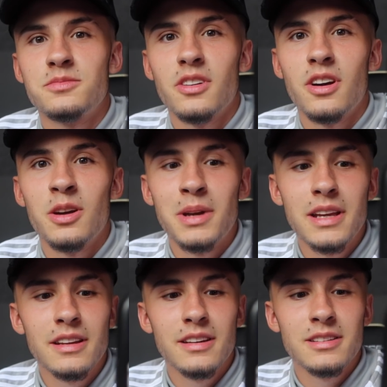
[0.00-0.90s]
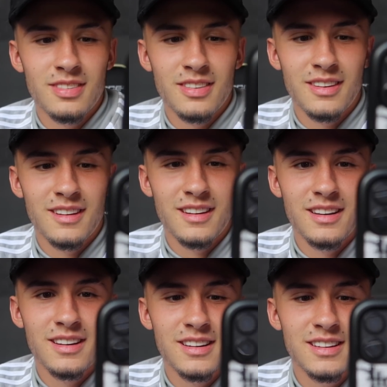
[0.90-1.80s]
all right, mate.
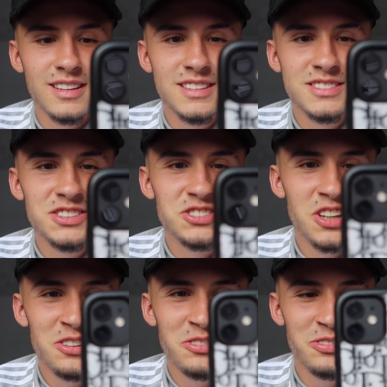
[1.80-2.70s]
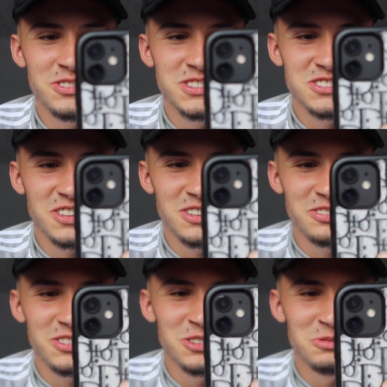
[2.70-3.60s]
Just trying to
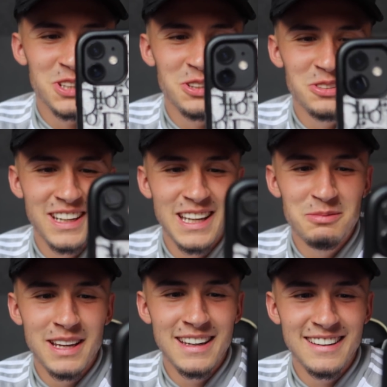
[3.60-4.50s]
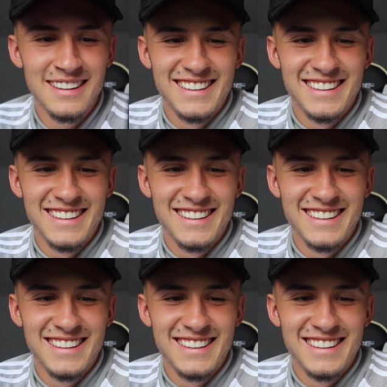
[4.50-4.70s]
film a Q&A, mate.